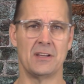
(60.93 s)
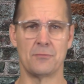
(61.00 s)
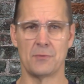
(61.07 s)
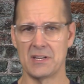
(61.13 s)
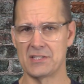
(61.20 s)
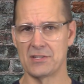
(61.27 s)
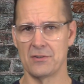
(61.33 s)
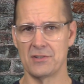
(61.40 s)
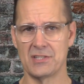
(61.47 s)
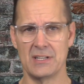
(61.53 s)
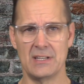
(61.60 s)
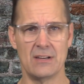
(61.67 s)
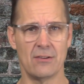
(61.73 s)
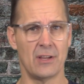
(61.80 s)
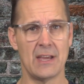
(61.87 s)
done research,
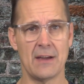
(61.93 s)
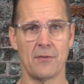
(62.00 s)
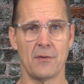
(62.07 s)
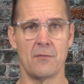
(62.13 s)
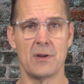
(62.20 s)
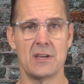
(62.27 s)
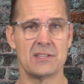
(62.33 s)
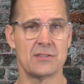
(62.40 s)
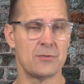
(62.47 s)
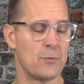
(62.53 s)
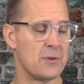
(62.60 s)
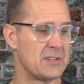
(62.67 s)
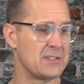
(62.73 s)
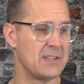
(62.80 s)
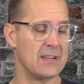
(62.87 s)
and nearly every
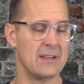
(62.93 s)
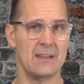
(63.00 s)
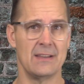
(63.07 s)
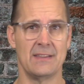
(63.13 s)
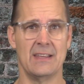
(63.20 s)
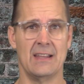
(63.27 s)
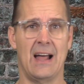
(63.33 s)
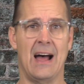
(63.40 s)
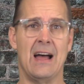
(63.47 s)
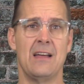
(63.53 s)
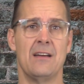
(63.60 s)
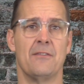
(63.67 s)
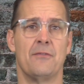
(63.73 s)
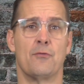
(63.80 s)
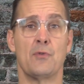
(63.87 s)
resource that I
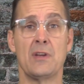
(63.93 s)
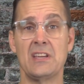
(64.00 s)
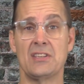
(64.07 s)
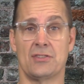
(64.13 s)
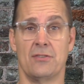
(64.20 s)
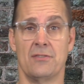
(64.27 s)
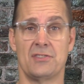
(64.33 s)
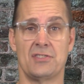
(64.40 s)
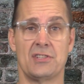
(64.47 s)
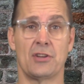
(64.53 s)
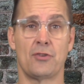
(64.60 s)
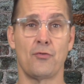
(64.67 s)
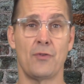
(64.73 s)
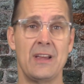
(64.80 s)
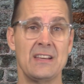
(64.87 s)
have researched
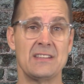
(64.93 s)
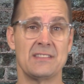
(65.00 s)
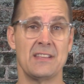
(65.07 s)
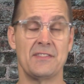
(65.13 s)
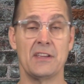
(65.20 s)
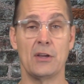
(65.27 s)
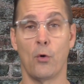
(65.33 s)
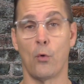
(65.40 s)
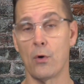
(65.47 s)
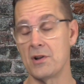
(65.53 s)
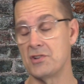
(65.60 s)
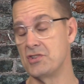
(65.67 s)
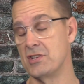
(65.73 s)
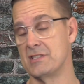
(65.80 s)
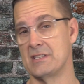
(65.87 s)
agrees that the
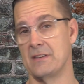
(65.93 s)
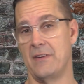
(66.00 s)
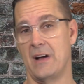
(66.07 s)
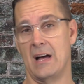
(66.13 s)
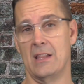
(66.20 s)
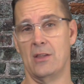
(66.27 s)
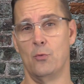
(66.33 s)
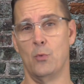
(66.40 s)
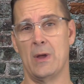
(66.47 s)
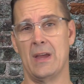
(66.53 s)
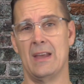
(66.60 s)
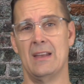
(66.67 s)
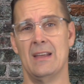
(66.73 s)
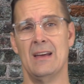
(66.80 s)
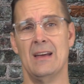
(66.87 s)
origins of
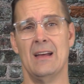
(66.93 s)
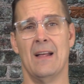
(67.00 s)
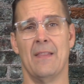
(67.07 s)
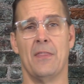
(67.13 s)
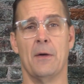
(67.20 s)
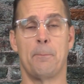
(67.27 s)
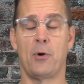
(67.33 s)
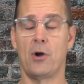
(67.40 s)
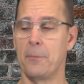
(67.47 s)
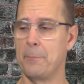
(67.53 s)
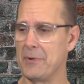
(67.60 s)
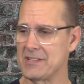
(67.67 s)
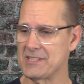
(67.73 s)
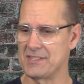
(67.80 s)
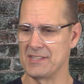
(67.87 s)
Halloween, the
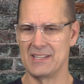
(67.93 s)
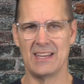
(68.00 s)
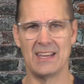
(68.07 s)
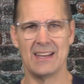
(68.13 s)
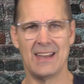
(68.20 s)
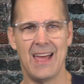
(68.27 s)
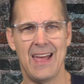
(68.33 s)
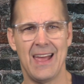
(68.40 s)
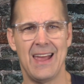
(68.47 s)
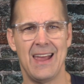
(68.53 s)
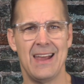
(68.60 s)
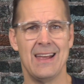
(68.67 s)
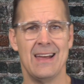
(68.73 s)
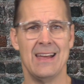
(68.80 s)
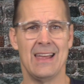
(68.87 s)
purpose, the
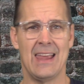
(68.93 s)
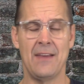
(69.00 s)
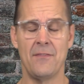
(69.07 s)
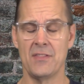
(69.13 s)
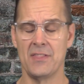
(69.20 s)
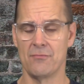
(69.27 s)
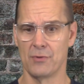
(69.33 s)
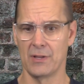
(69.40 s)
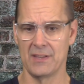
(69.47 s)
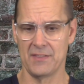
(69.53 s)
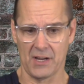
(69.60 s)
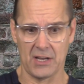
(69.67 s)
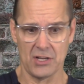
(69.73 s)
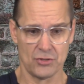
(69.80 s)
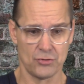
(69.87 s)
DNA, even really
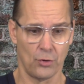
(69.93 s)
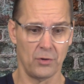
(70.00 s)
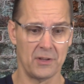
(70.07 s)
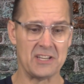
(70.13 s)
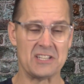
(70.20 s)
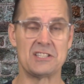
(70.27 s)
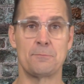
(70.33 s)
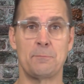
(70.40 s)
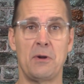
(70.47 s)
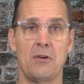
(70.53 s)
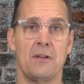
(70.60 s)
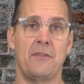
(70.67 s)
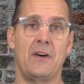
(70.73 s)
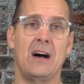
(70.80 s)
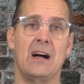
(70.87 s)
the controlling
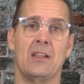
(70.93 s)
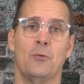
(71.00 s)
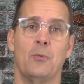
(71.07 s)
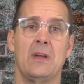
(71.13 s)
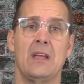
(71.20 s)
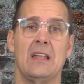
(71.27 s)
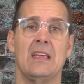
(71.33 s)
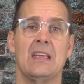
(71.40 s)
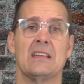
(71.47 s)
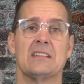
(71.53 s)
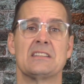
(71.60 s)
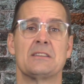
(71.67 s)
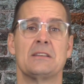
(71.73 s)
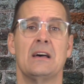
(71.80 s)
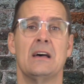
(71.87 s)
spirit of Halloween
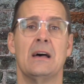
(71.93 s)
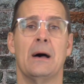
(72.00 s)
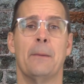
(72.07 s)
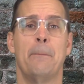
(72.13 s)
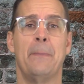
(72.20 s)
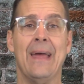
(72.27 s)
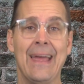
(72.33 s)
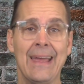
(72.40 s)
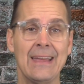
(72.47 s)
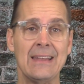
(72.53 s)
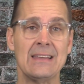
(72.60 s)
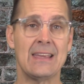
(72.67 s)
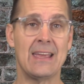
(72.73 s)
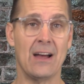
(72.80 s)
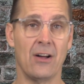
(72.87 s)
is
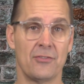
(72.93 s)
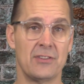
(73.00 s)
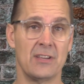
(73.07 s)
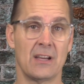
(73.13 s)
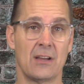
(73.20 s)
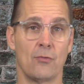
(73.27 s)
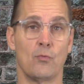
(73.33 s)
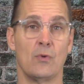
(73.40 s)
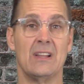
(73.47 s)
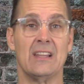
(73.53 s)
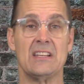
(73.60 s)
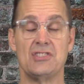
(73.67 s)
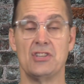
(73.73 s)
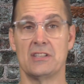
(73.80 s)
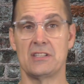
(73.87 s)
pagan Celtic
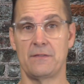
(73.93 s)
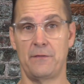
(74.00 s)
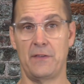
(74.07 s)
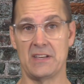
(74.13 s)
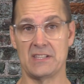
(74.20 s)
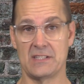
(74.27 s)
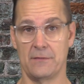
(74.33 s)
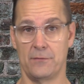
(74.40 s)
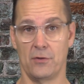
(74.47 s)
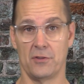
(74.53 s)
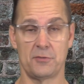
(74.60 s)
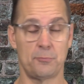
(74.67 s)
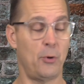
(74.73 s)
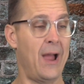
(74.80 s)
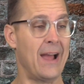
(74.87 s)
religious
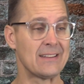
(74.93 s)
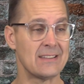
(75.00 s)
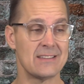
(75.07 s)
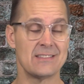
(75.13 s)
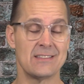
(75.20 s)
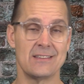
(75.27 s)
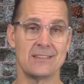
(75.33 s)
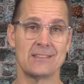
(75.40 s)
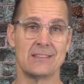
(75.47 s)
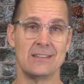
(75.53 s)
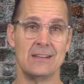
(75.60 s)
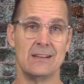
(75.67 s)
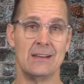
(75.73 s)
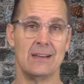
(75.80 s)
festivals, practices,